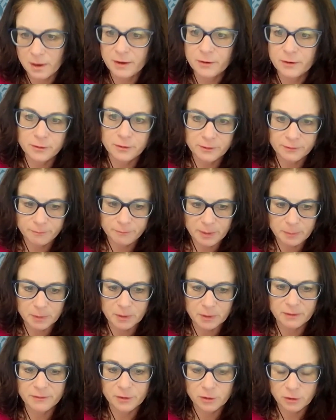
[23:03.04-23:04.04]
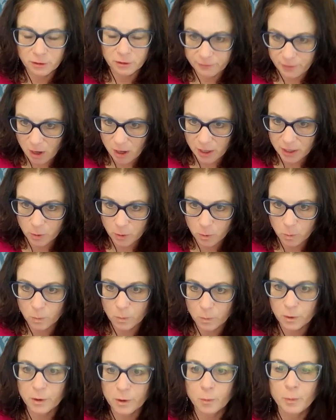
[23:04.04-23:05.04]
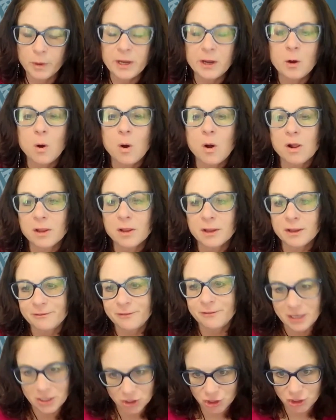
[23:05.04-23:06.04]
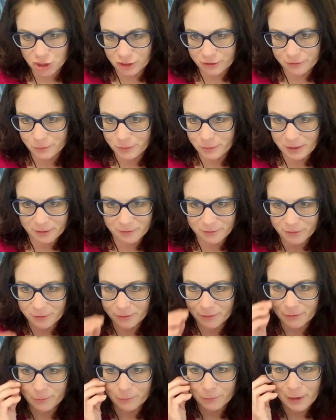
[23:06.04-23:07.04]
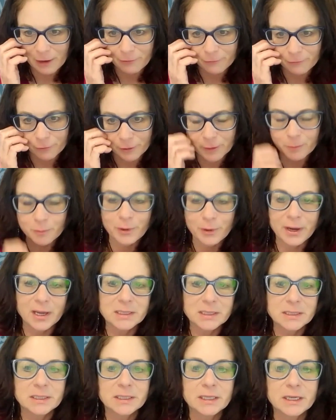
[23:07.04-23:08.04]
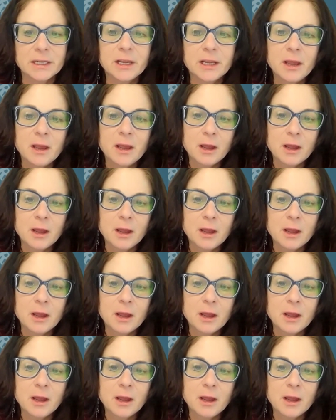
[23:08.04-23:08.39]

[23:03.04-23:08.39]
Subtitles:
I don't know if people have heard of I-Core. We call it Phase Shift. We have rebranded it.